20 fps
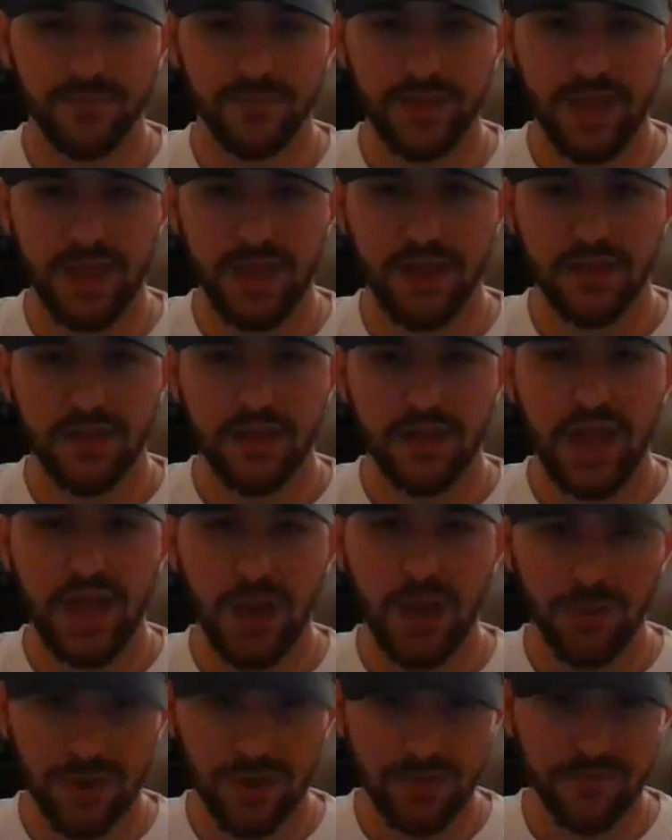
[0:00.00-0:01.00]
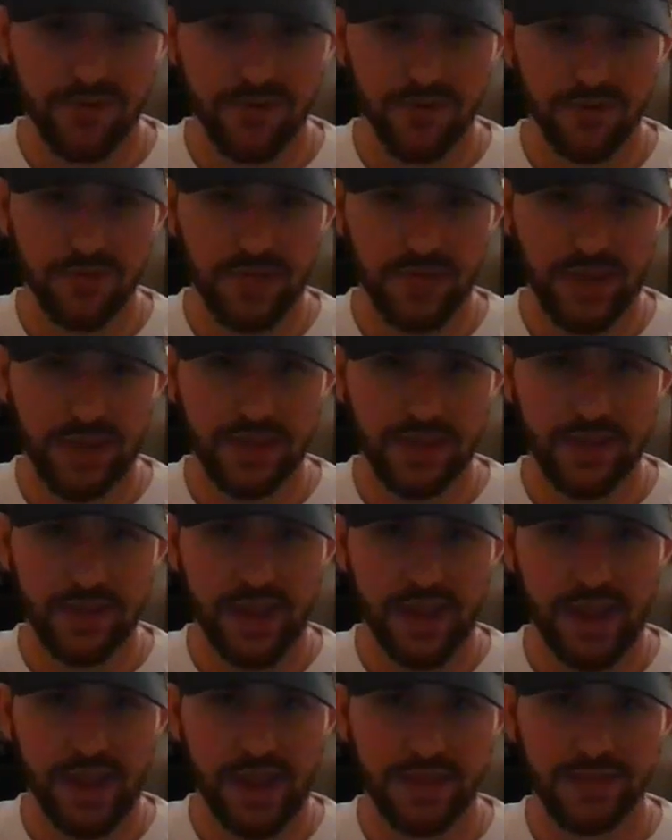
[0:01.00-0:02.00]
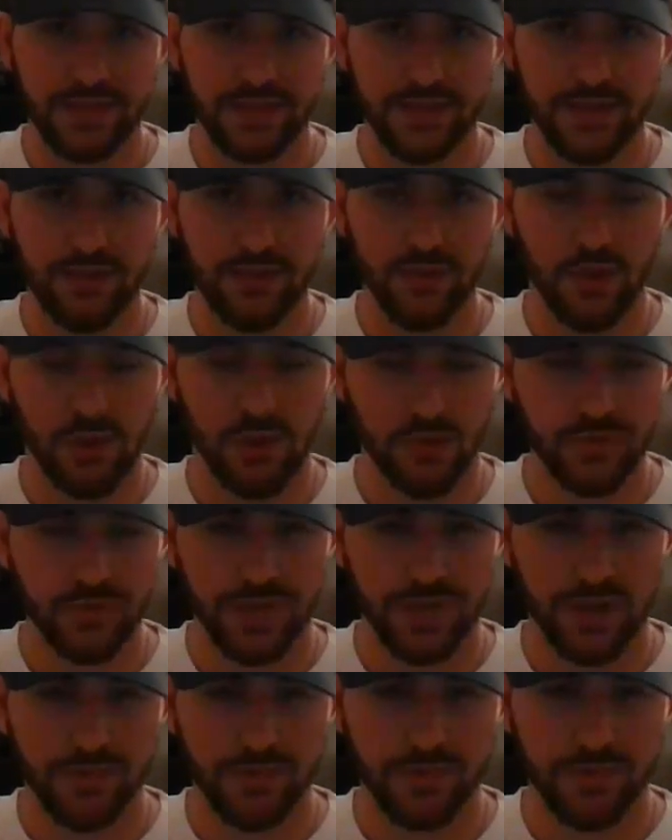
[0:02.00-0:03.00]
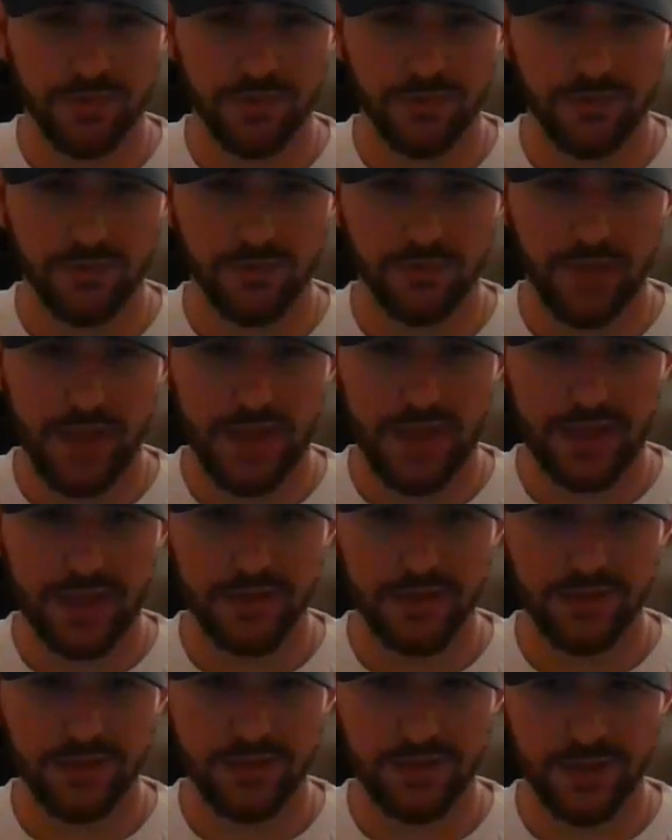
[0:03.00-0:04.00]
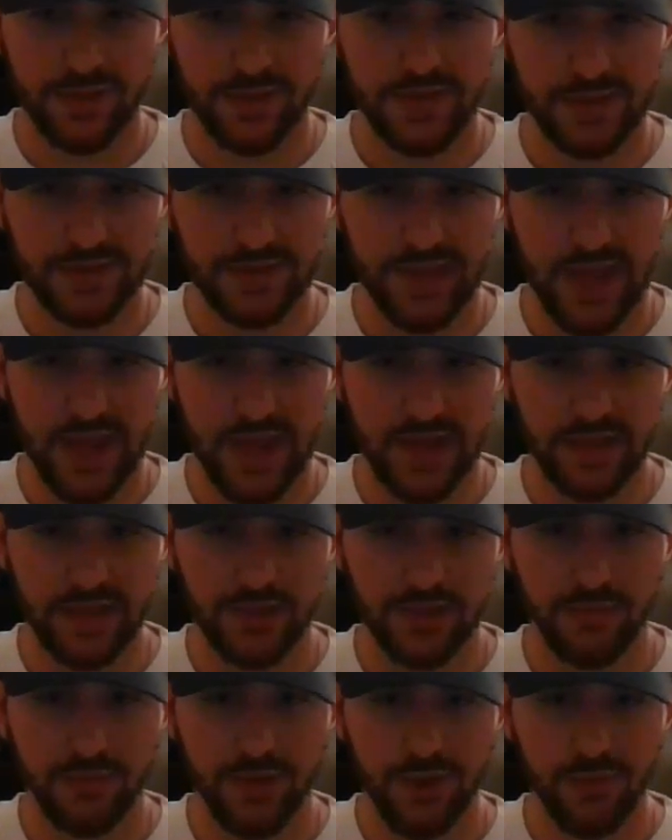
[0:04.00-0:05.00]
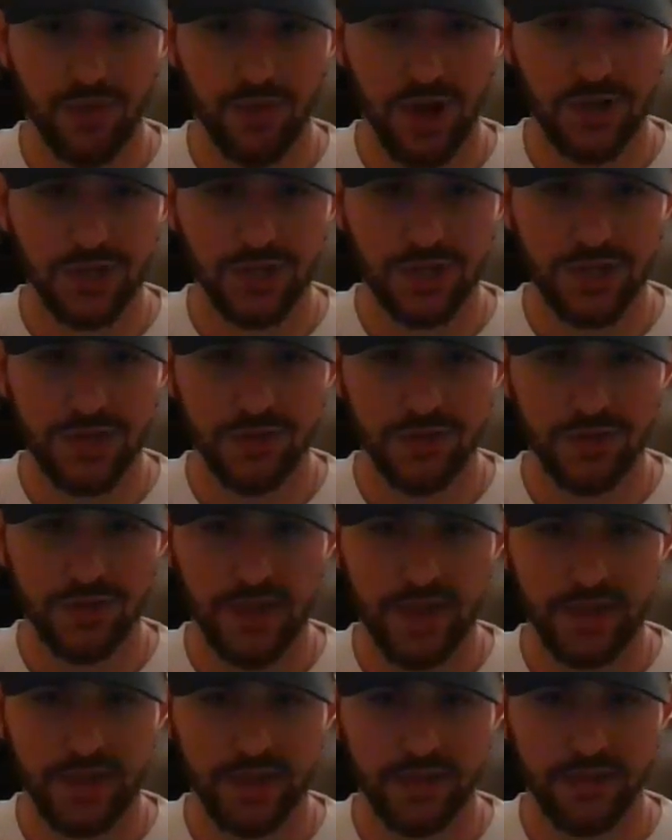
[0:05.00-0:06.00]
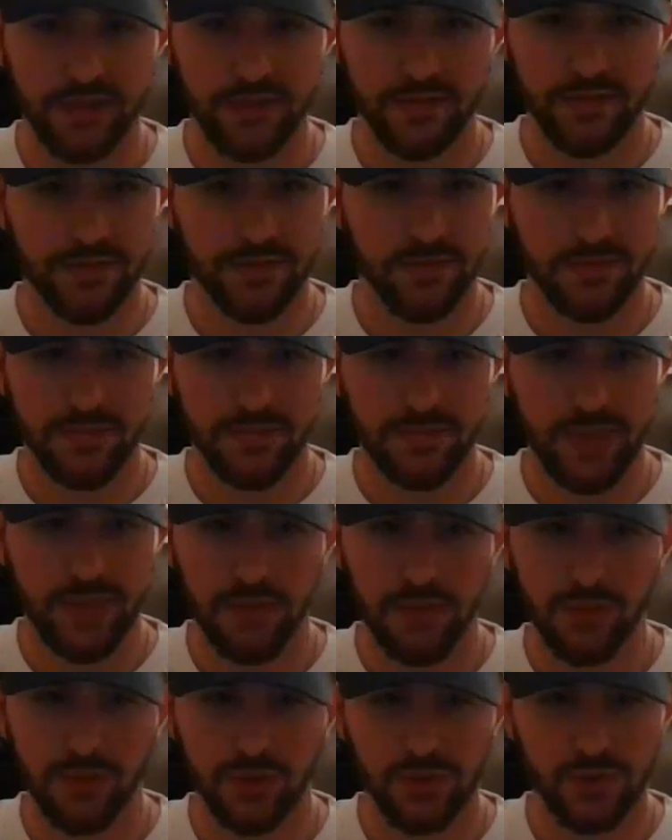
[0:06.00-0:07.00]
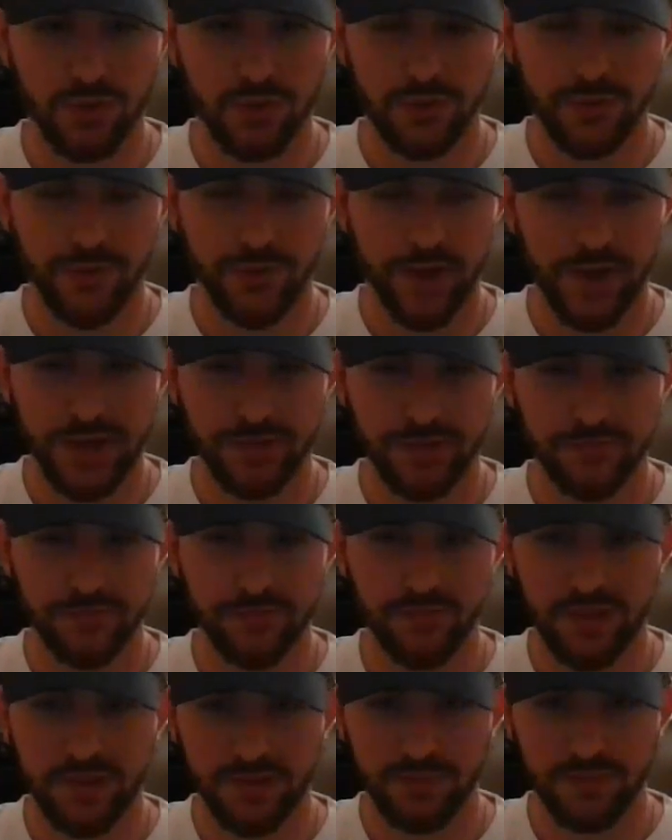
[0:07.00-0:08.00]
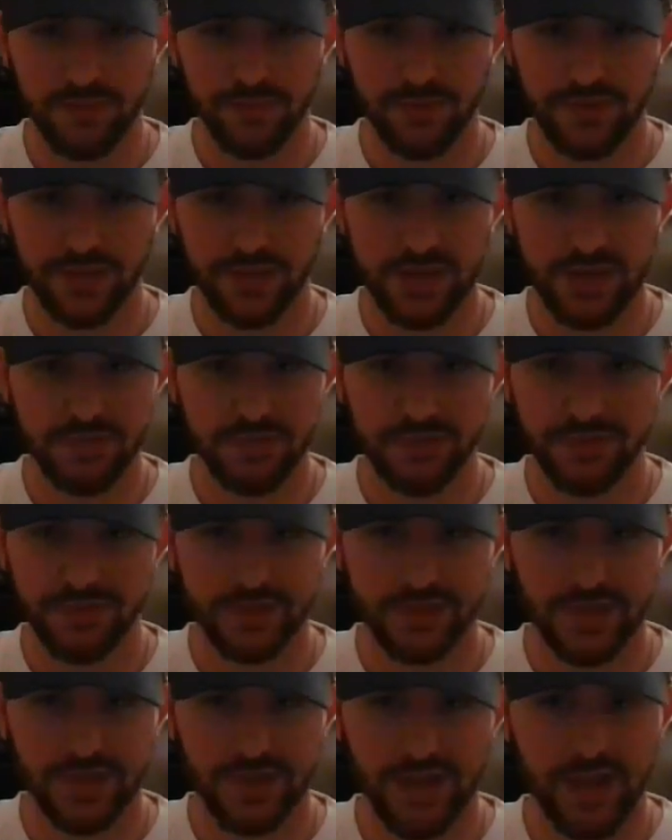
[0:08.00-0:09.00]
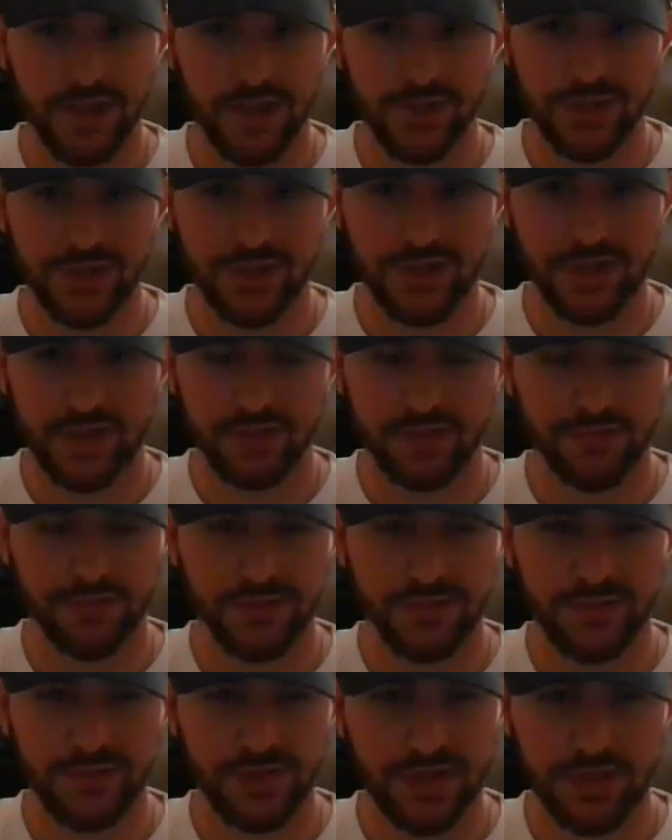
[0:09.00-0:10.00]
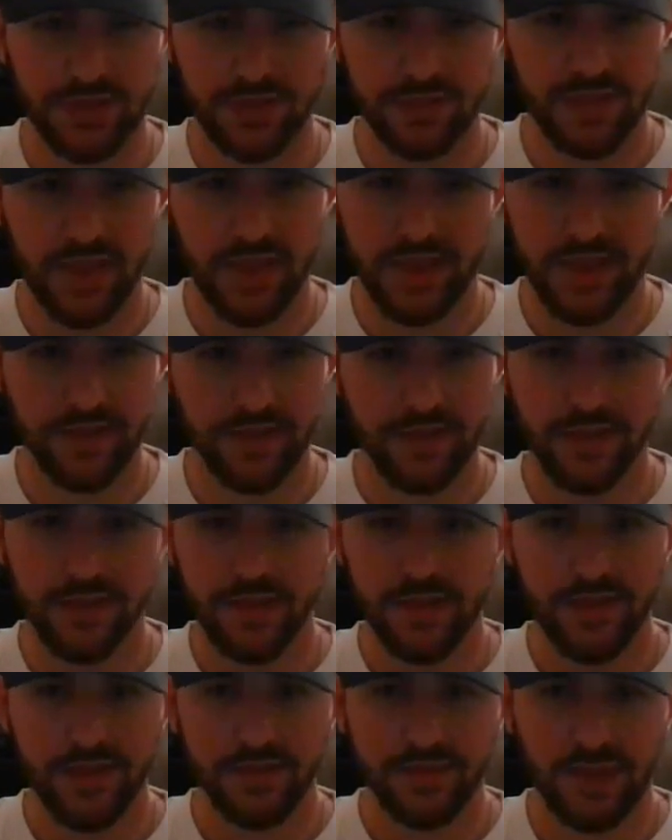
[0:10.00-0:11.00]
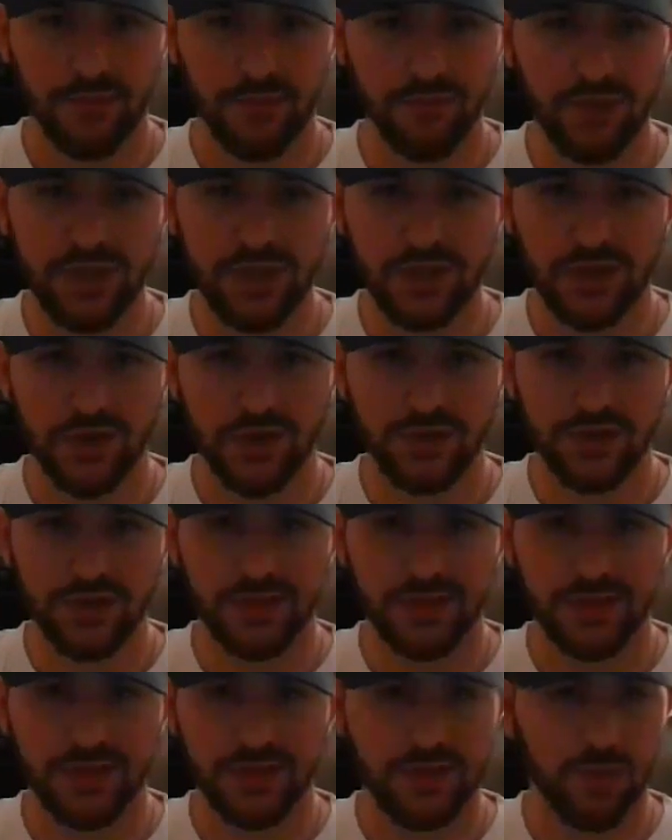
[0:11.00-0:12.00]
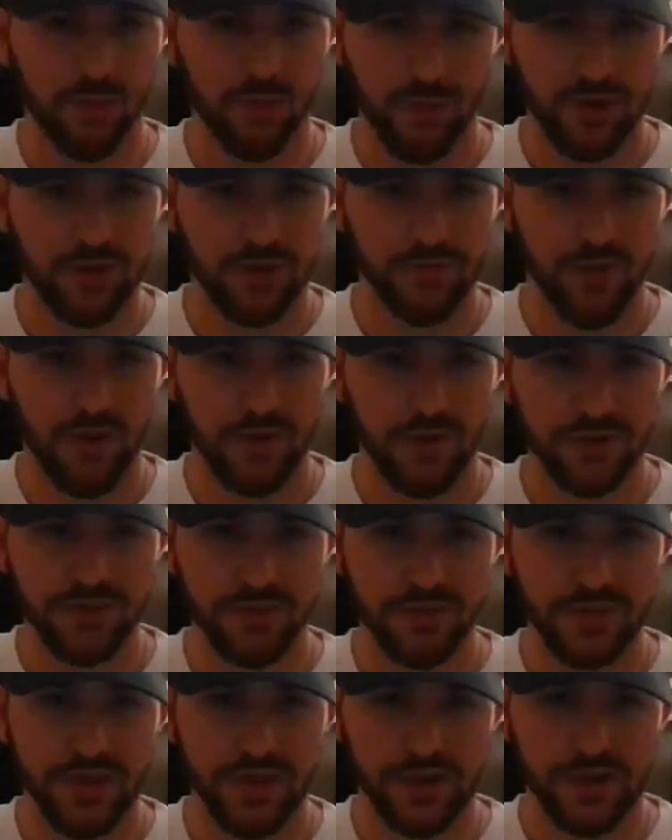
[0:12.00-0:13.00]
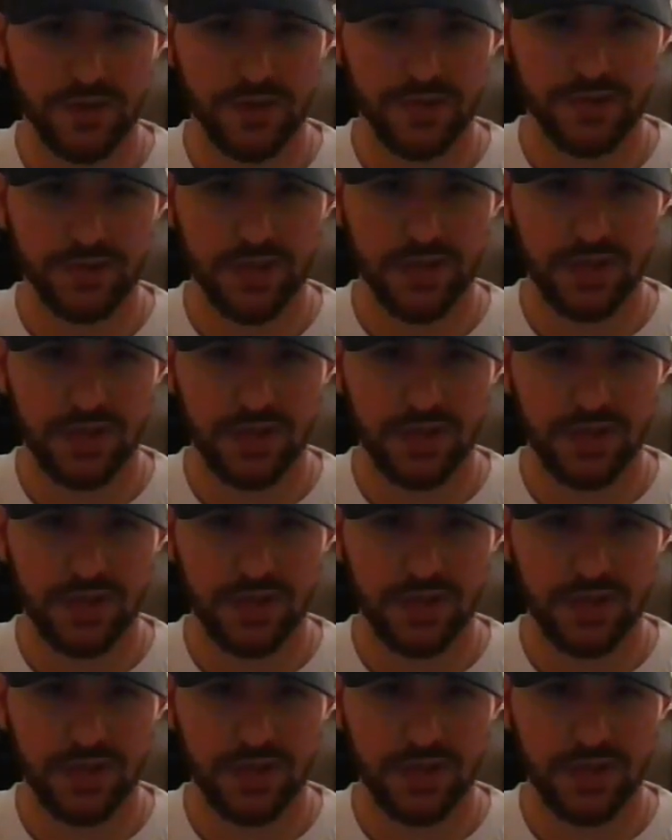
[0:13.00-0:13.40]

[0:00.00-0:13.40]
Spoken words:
Yeah. However, like, it still holds up, like, to this day, like, where you watch it and you're like, "They were so creative, like, with what they did with this technology." Like, it was they really turned it into, like, a work of art, to be honest.